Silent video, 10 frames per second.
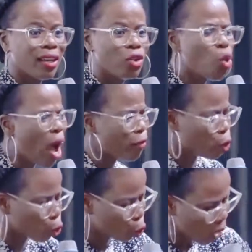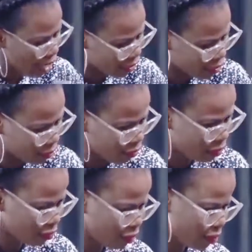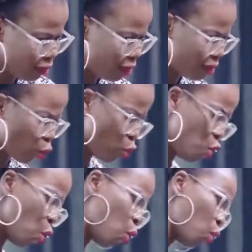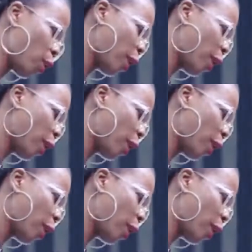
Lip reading: You have to dwell to know.